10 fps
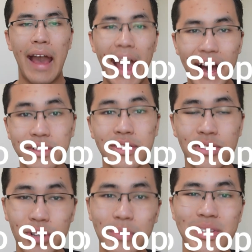How to
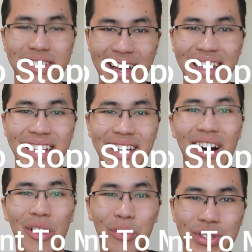stop saying
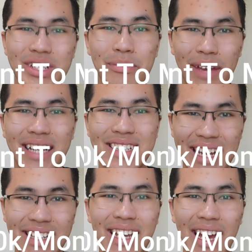I want to make
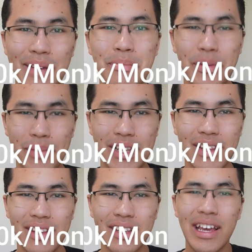10k per
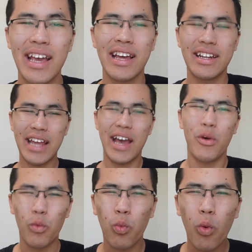month.
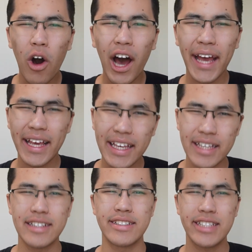Now, why
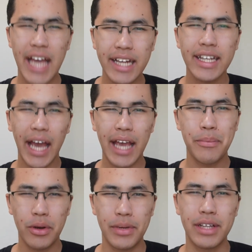is 10k
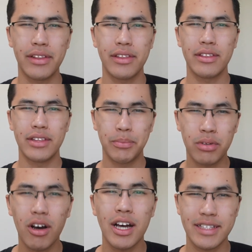per month the
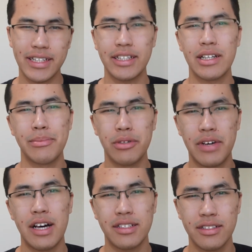prized income of
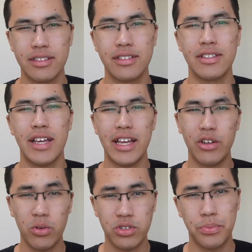hustlers and
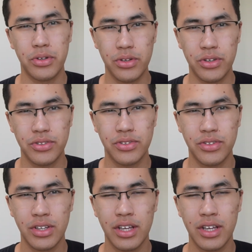entrepreneurs?